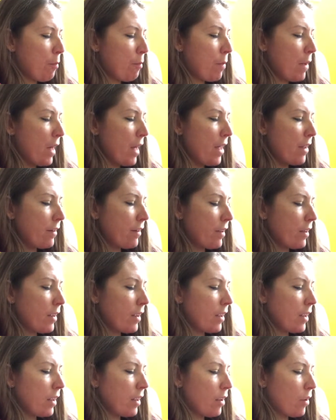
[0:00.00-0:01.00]
But
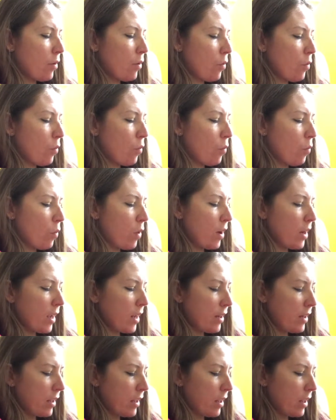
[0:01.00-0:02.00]
what
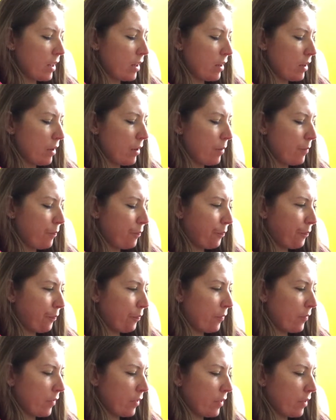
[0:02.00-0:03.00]
I did,
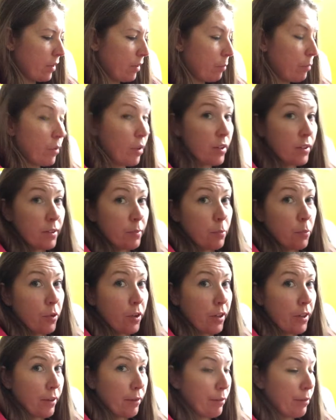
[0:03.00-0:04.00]
I'm gonna
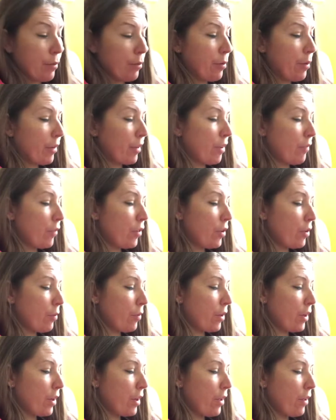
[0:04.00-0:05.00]
spoil it real quick if you don't
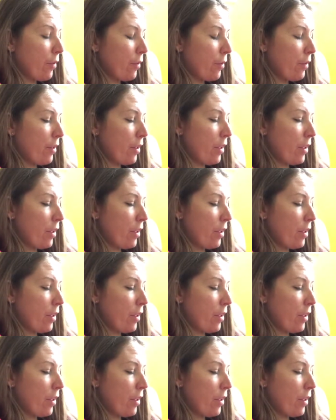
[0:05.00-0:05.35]
wanna know.